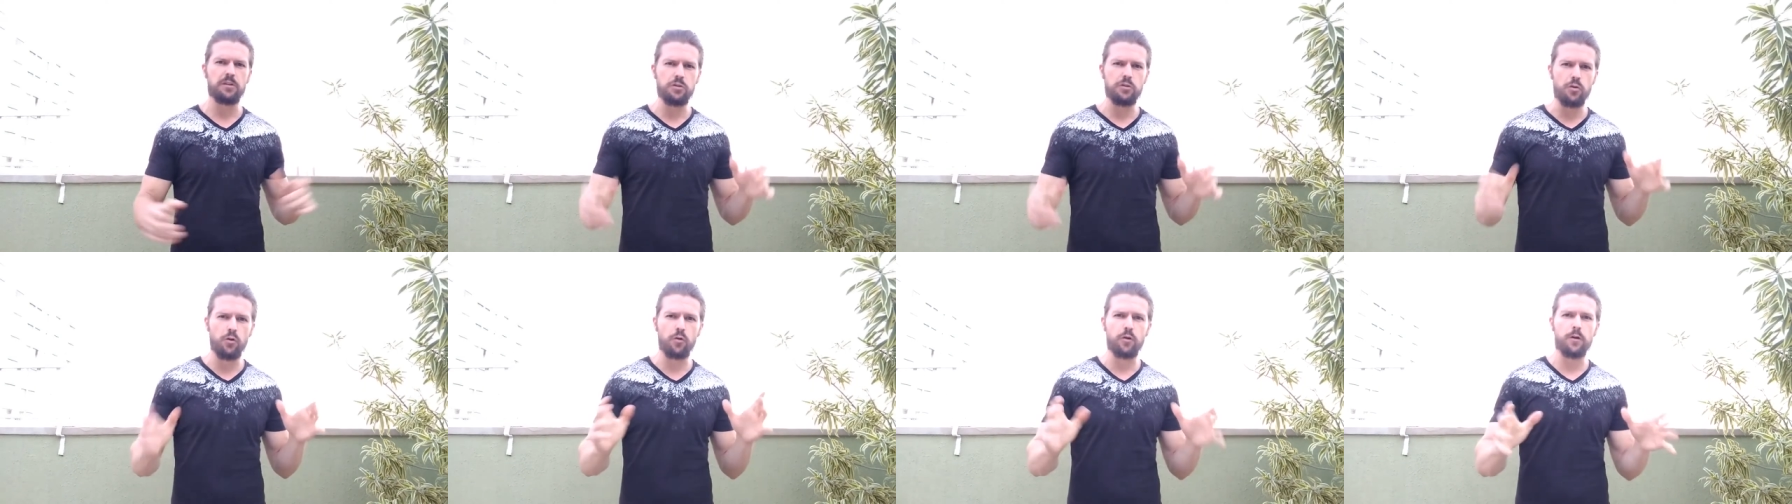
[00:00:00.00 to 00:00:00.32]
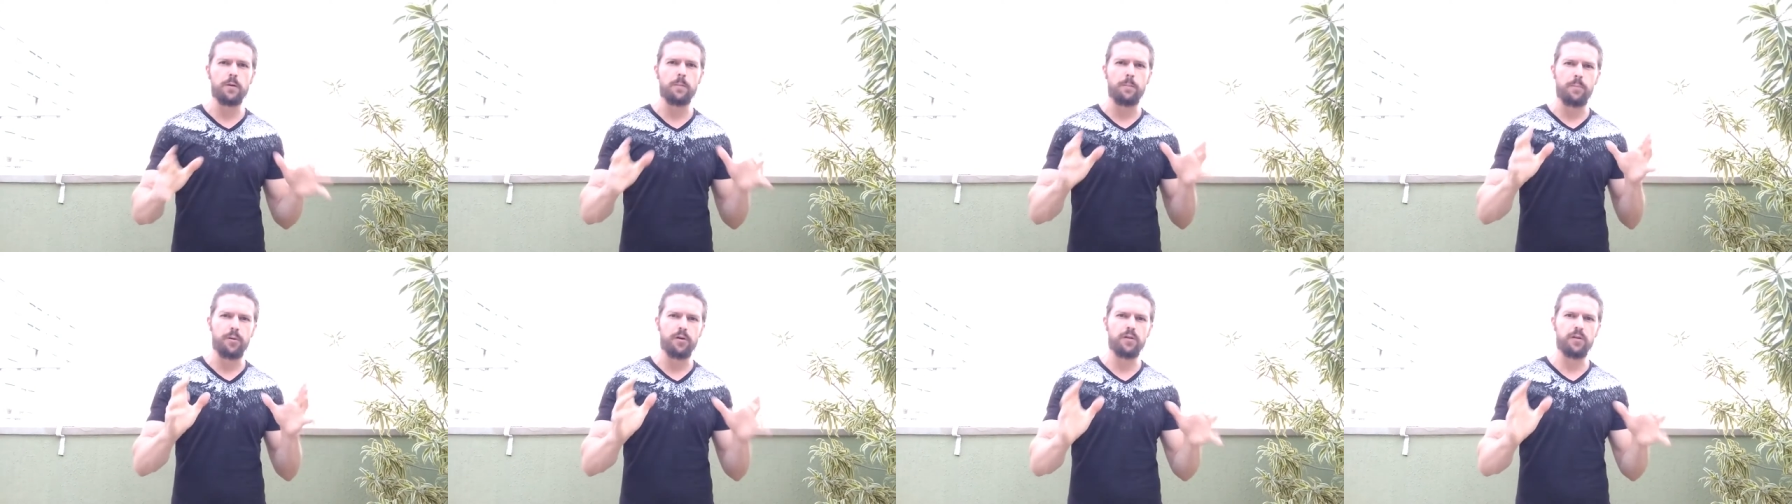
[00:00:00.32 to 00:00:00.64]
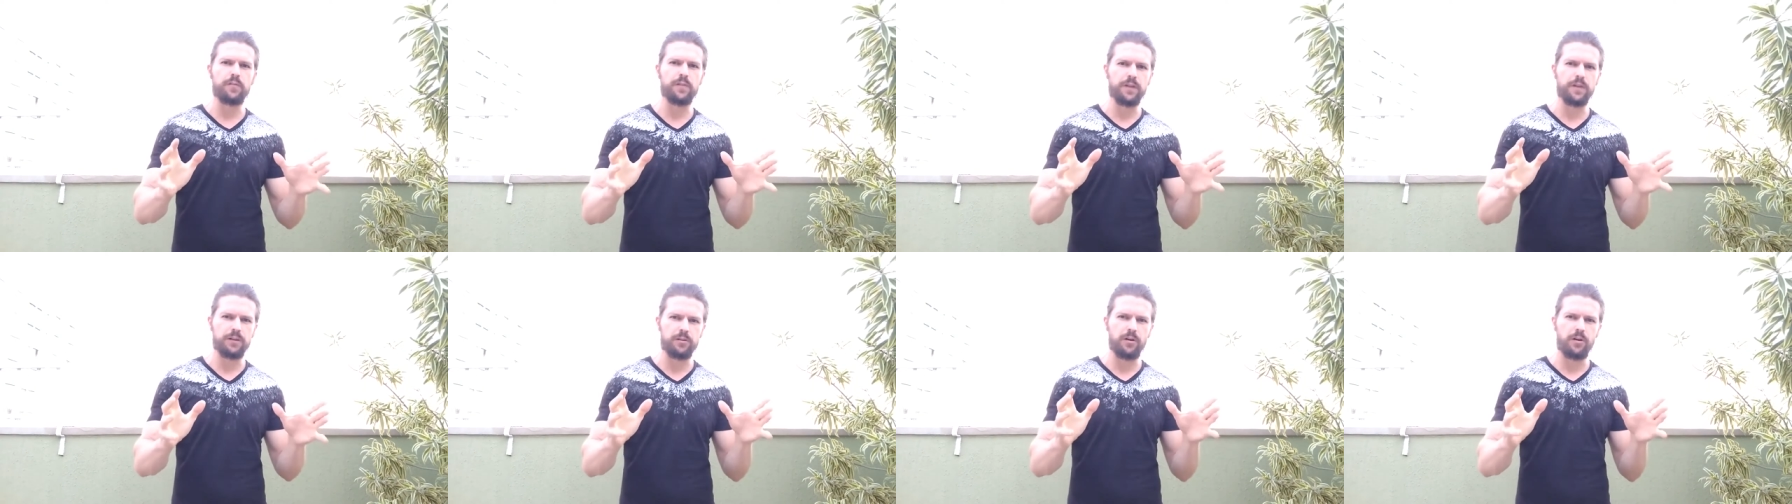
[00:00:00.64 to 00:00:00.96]
your
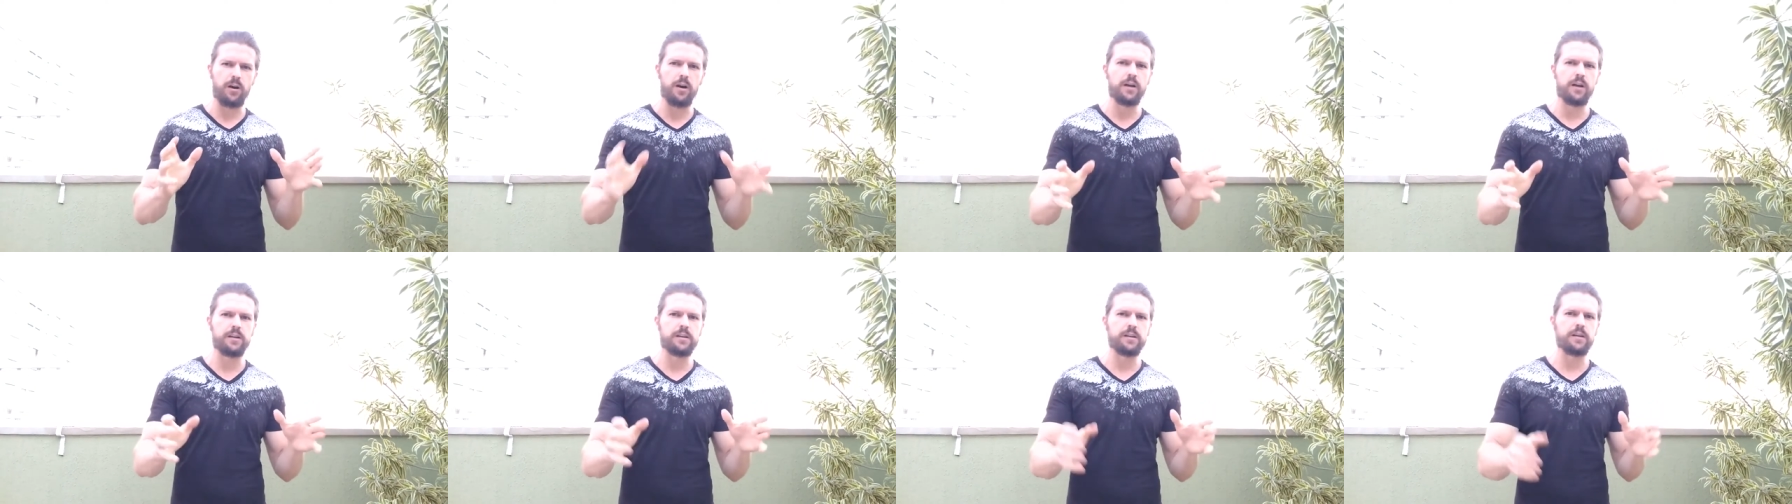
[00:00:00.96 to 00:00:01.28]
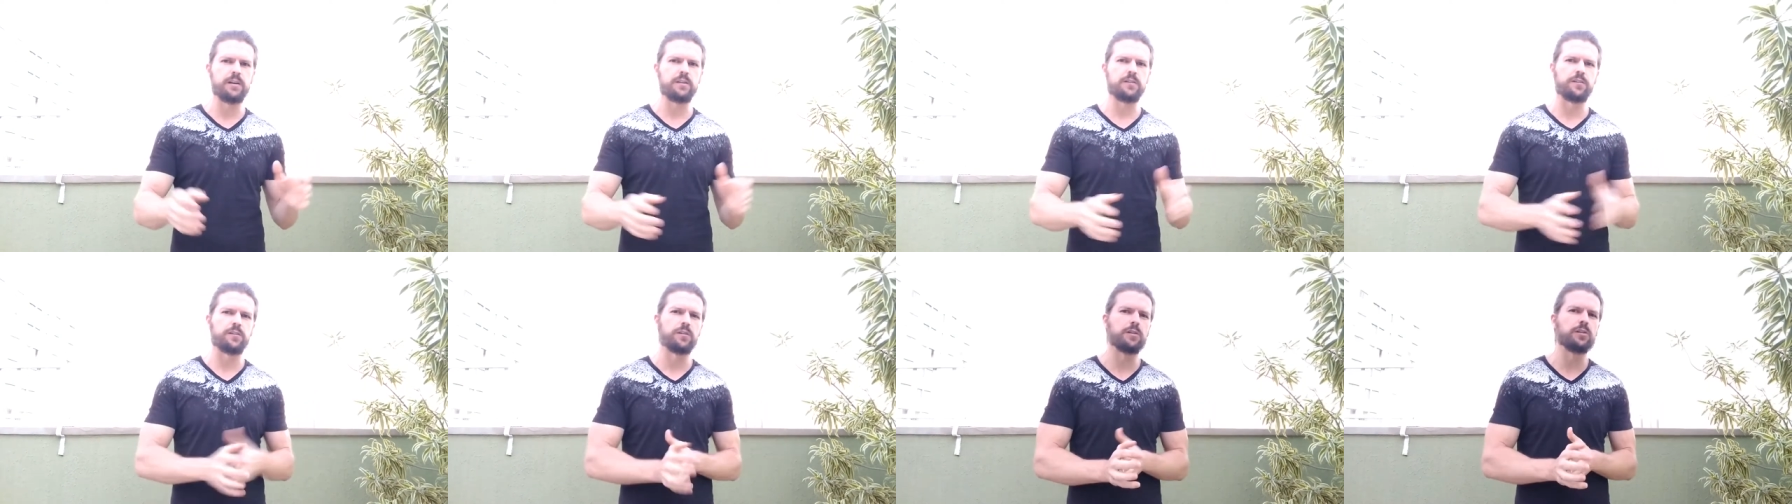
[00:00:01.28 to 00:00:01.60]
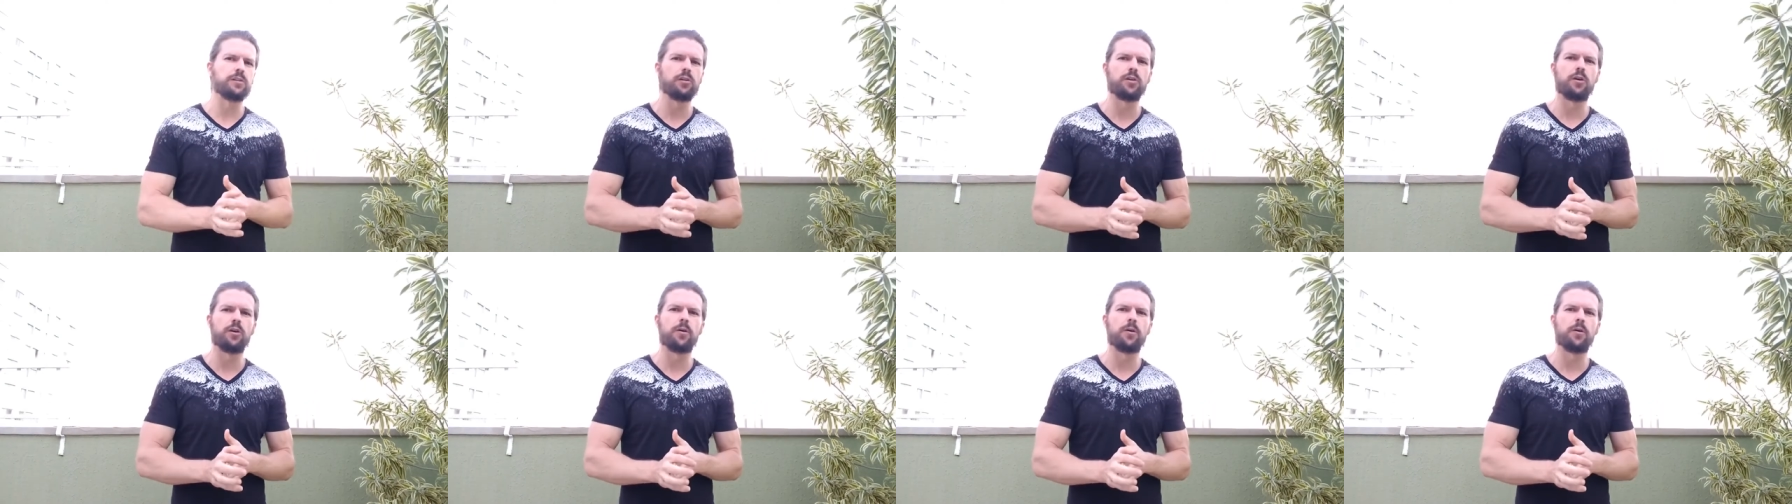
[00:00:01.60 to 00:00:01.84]
perfect audience and you